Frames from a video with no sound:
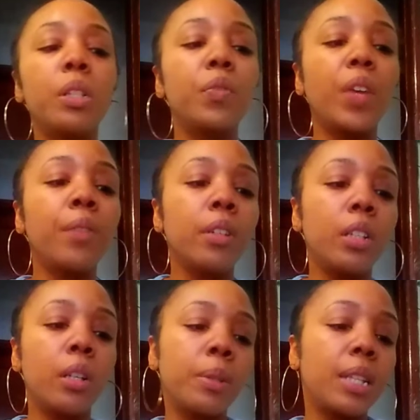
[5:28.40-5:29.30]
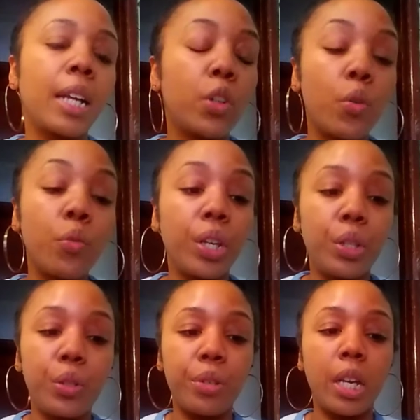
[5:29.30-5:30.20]
potentially
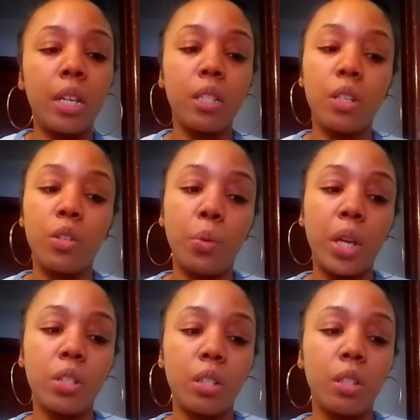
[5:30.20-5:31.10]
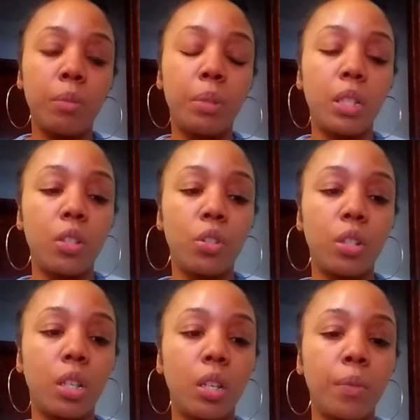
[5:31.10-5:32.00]
why is this eight of pentacles
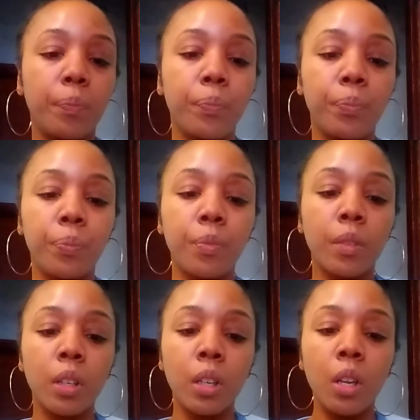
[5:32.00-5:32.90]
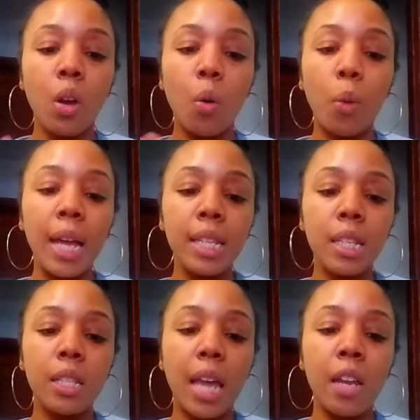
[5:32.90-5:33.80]
here in the reverse for the present energy
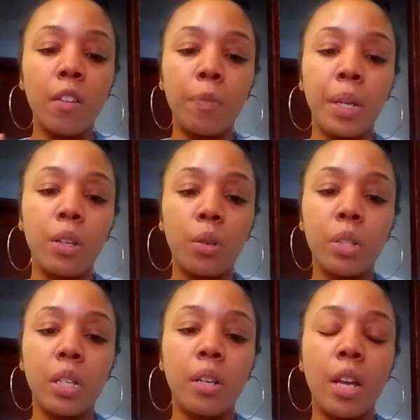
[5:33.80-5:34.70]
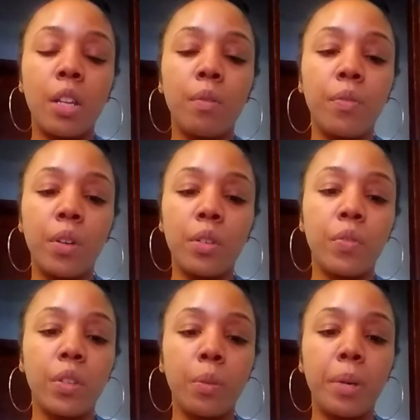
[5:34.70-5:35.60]
between you and another
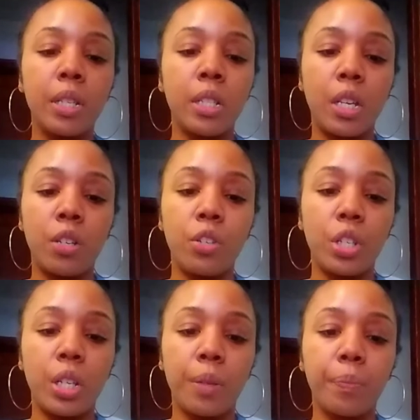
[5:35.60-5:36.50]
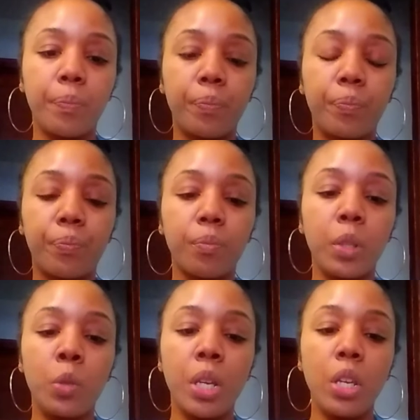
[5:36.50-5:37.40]
person or
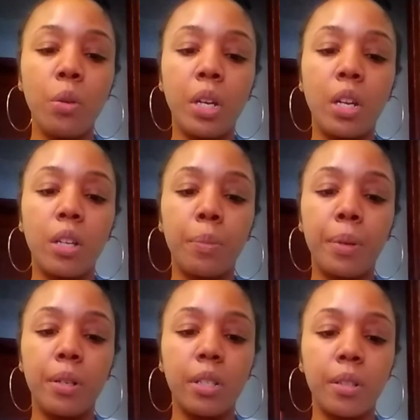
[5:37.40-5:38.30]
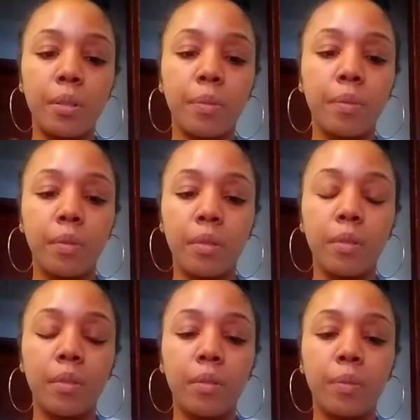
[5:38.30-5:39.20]
within the situation why is the
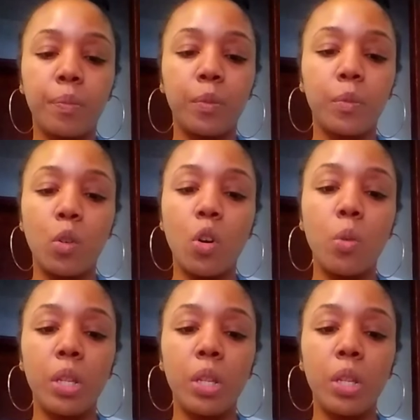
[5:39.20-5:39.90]
eight of pentacles here